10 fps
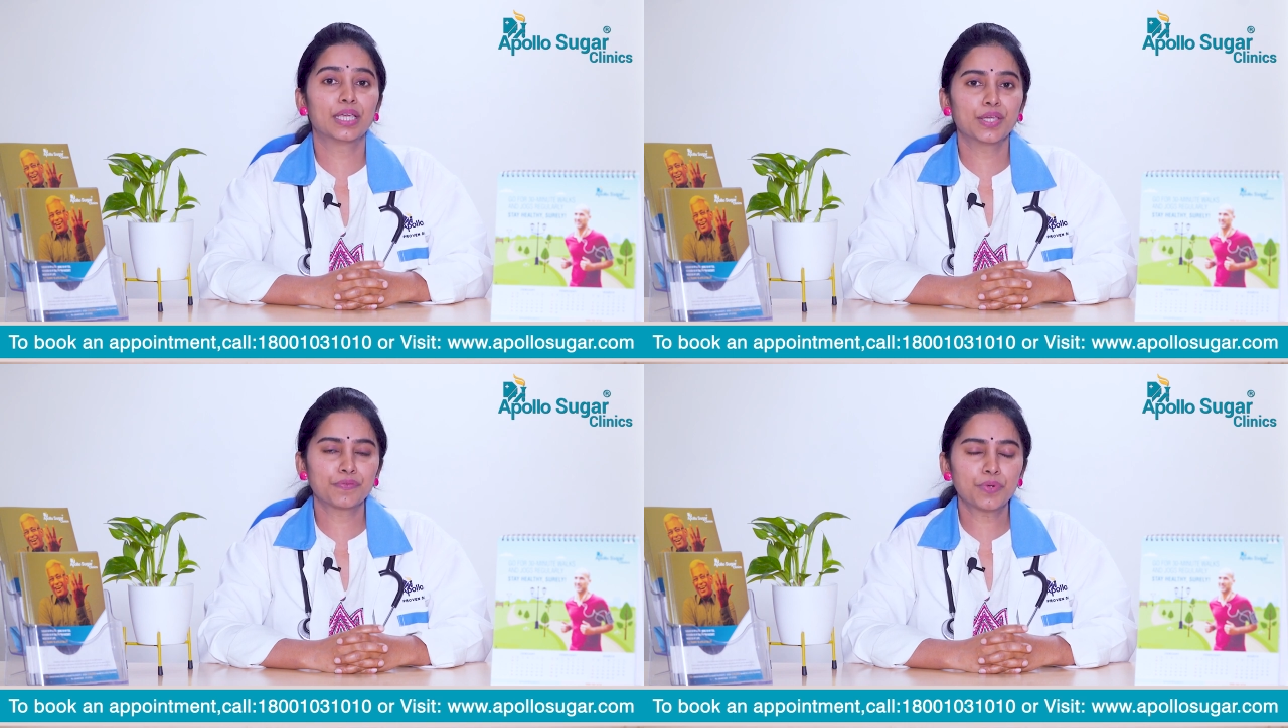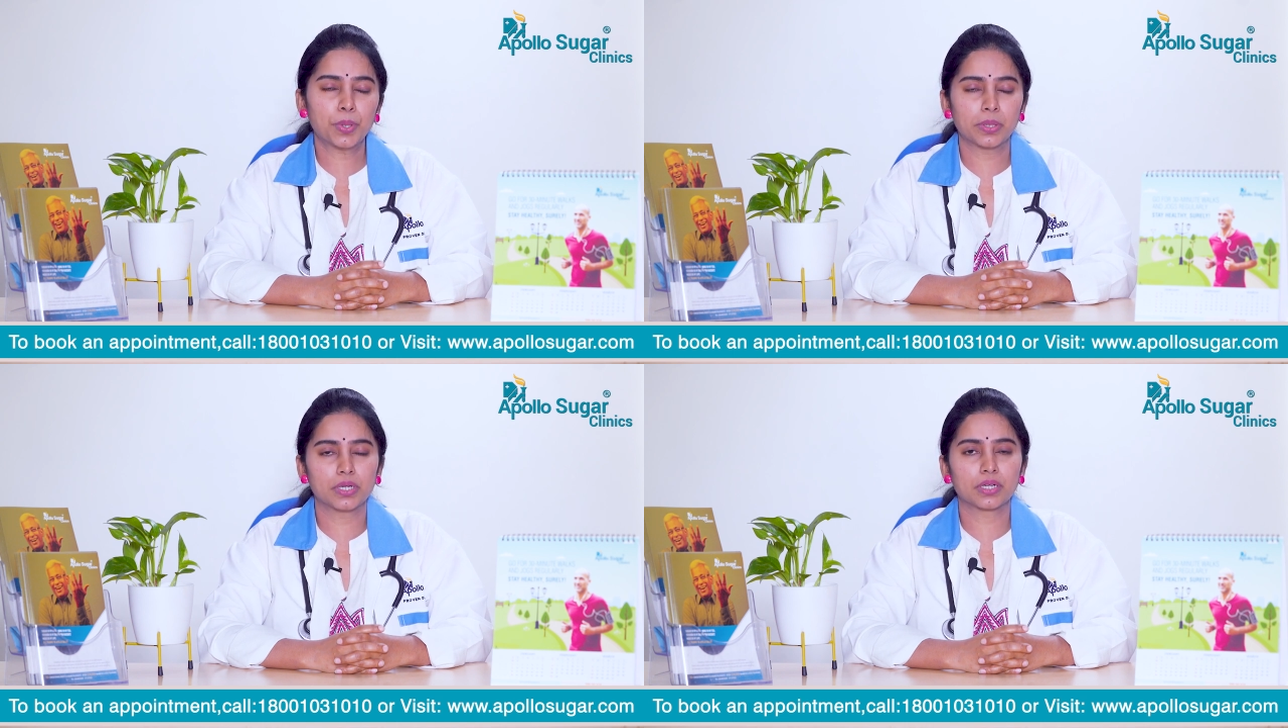if
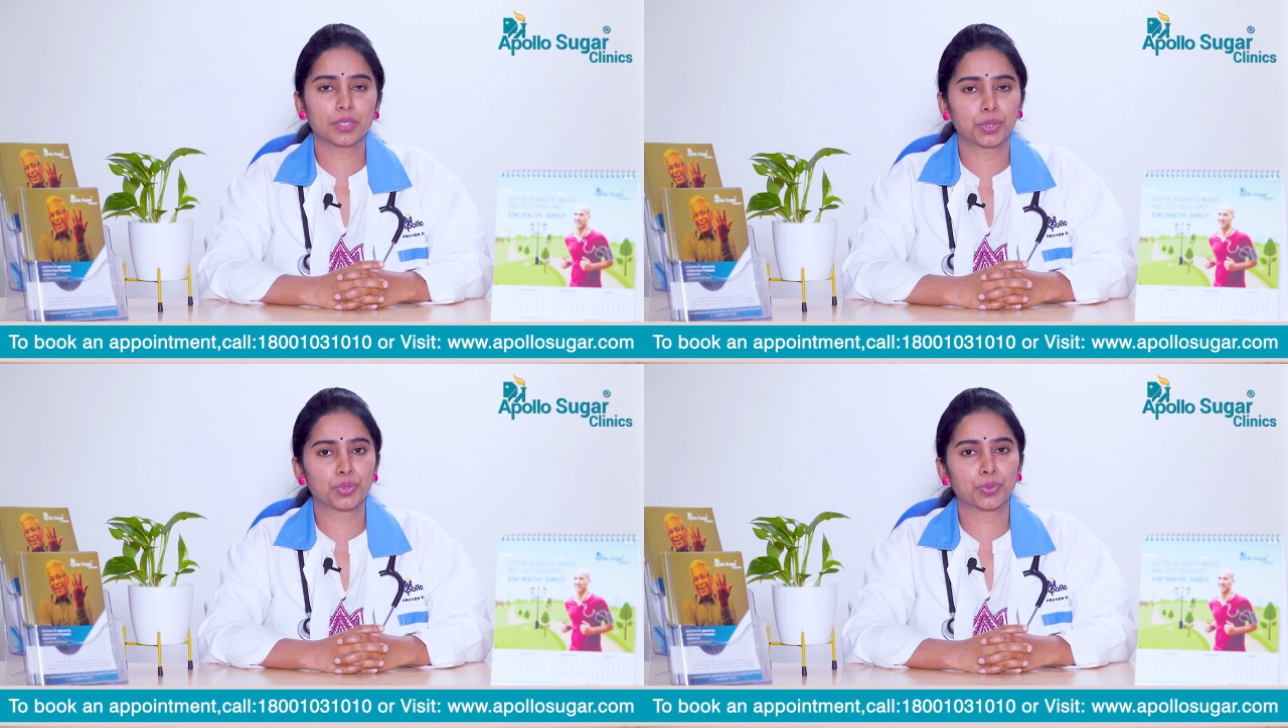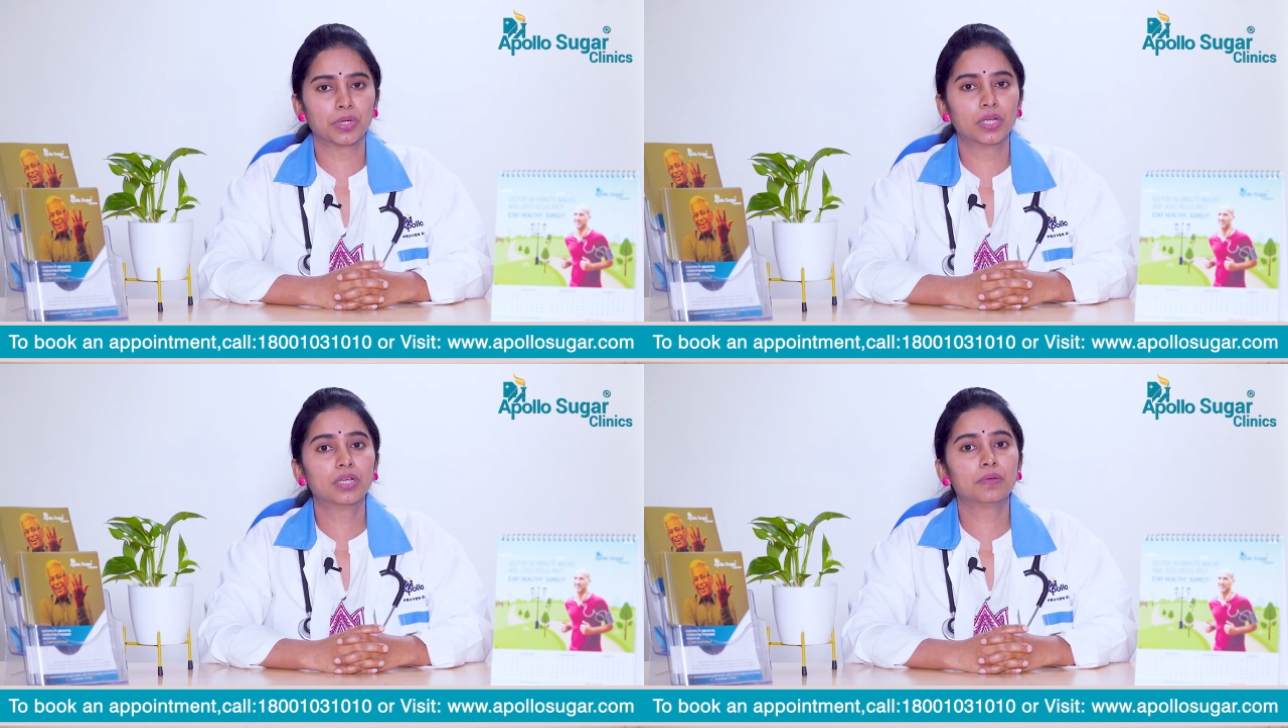not under control,
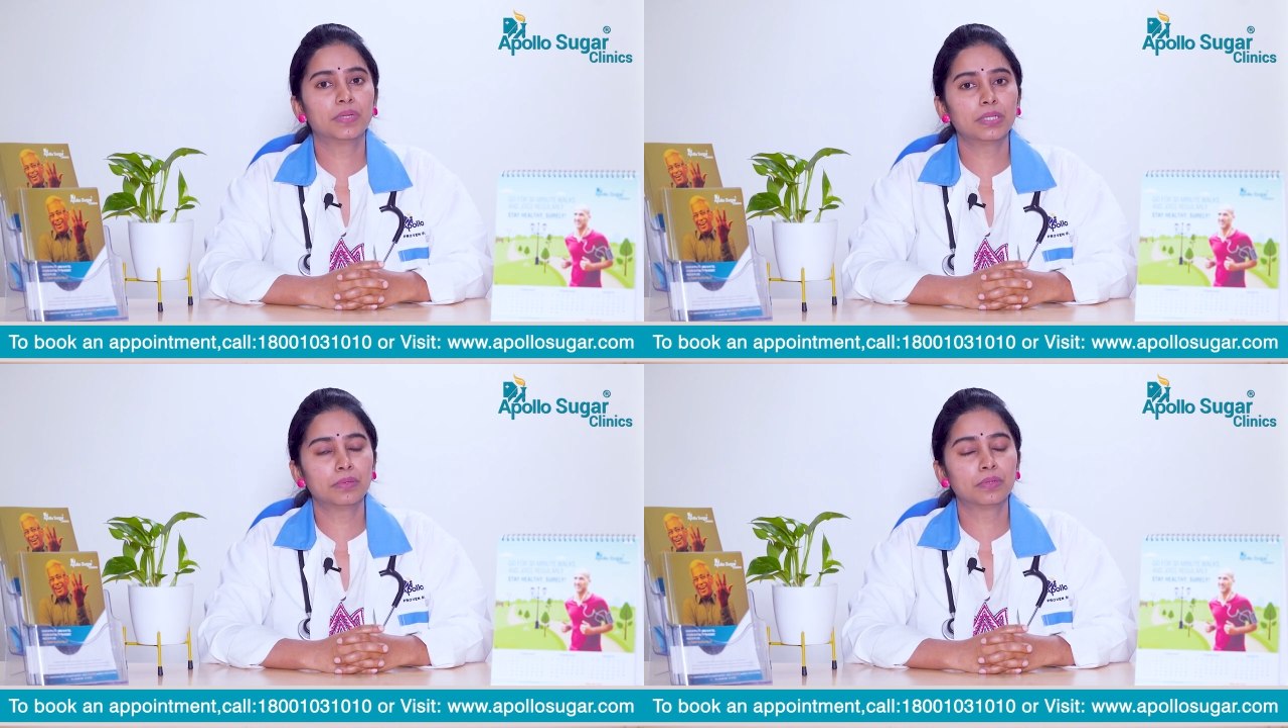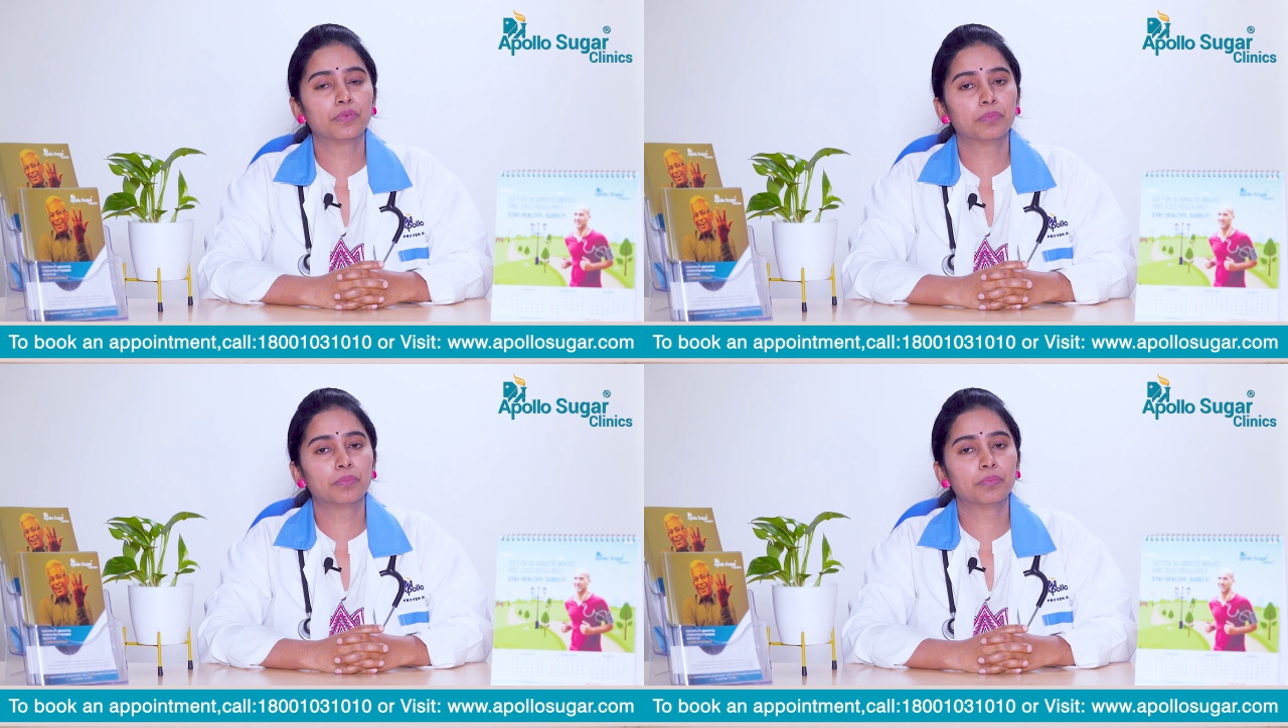will